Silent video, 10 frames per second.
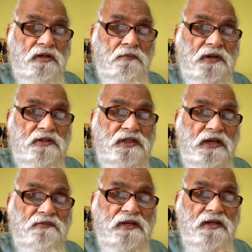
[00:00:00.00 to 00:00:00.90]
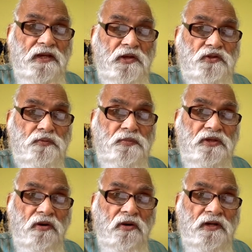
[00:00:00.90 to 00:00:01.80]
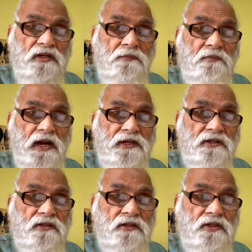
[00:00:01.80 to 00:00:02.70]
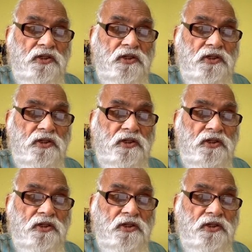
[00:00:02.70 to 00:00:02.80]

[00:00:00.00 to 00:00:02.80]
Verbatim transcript: But Devi is beyond the mind,